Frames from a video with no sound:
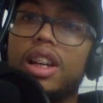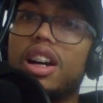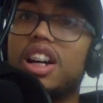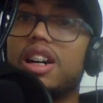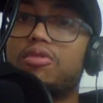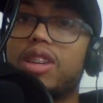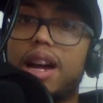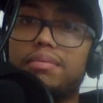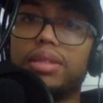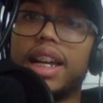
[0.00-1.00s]
when
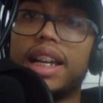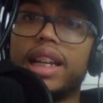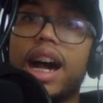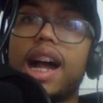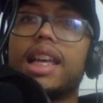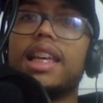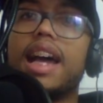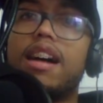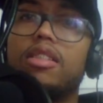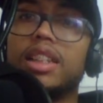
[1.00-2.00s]
I'm playing hockey
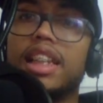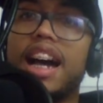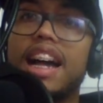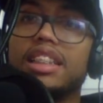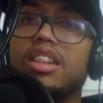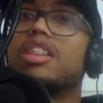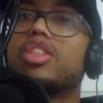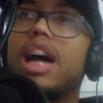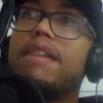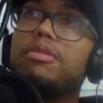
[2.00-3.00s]
out on the ice. I
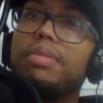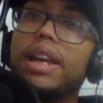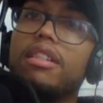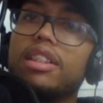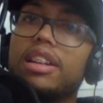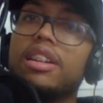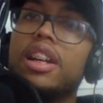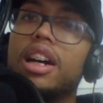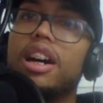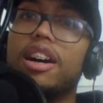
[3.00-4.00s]
also have a pair of their
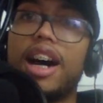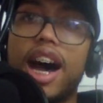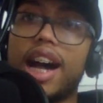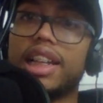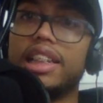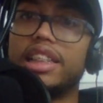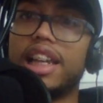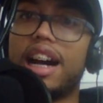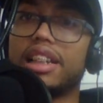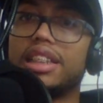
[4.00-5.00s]
hockey
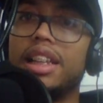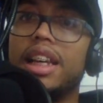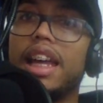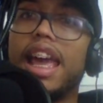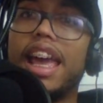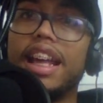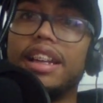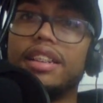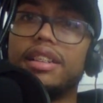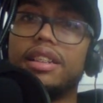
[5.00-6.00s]
socks
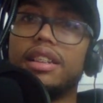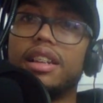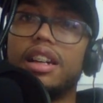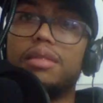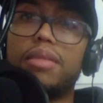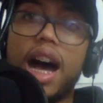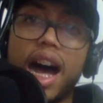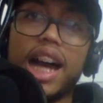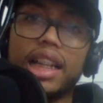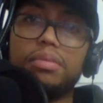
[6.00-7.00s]
in my
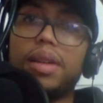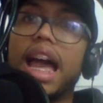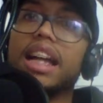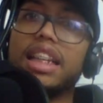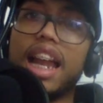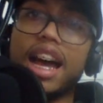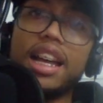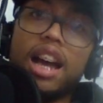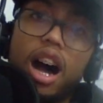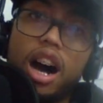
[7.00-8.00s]
hockey bag that I
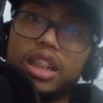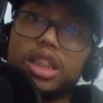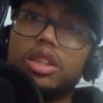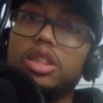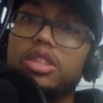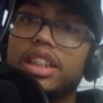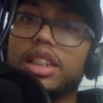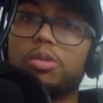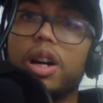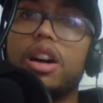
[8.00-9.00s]
also use
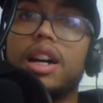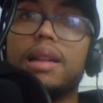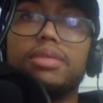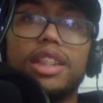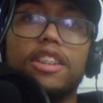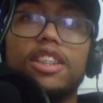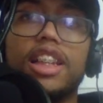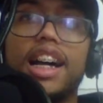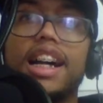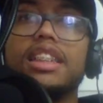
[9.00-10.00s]
as well. And I'm telling you
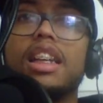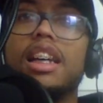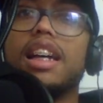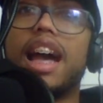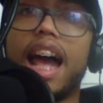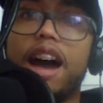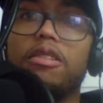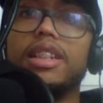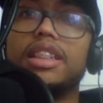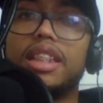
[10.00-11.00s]
guys,
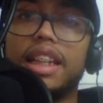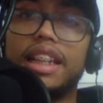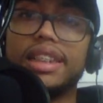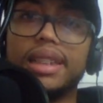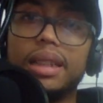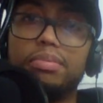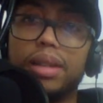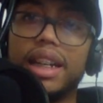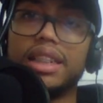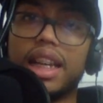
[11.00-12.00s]
Howie's is the
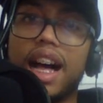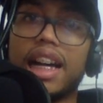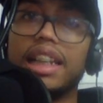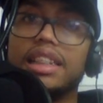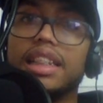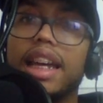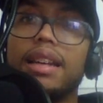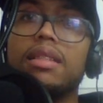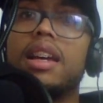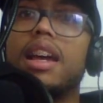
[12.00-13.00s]
best hockey
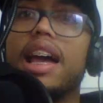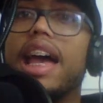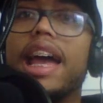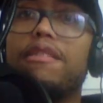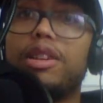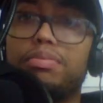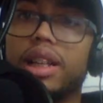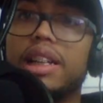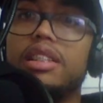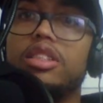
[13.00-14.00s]
tape. Every
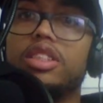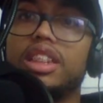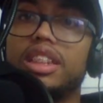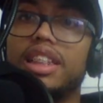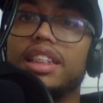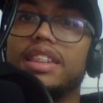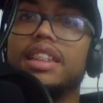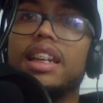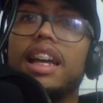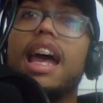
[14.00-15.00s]
player uses
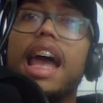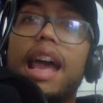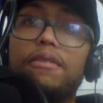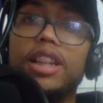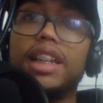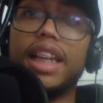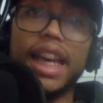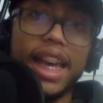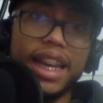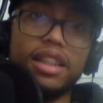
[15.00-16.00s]
this. Every
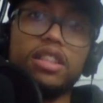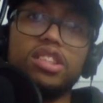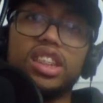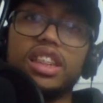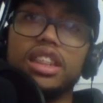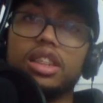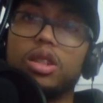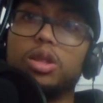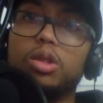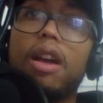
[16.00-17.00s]
kid uses this.
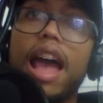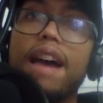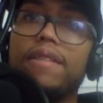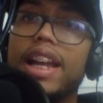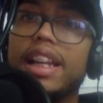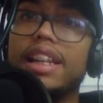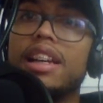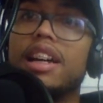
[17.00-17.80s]
So if you have any